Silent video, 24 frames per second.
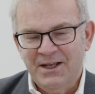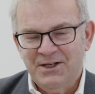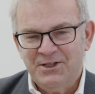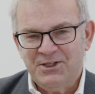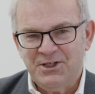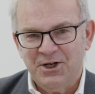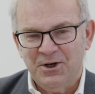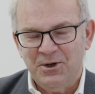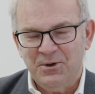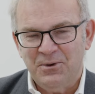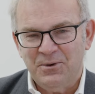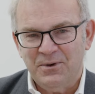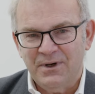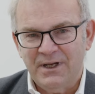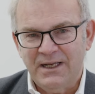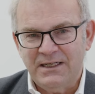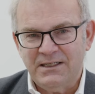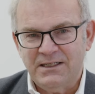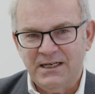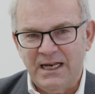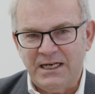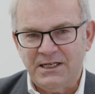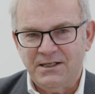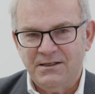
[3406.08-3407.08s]
So
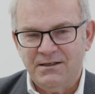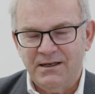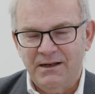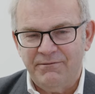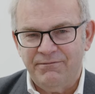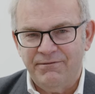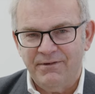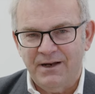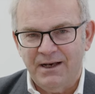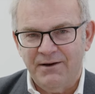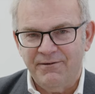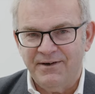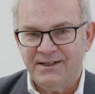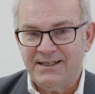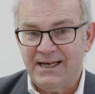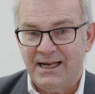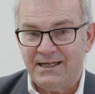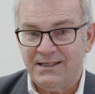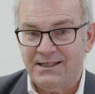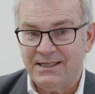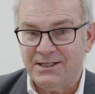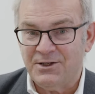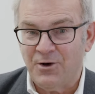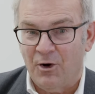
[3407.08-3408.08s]
if a
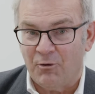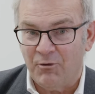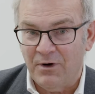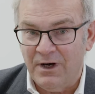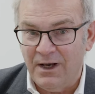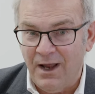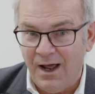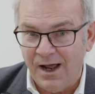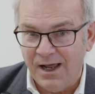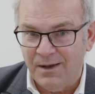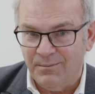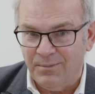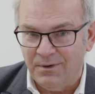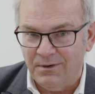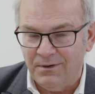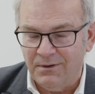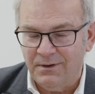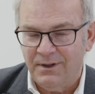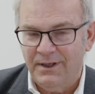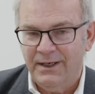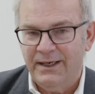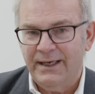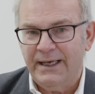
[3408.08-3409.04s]
test is not reliable,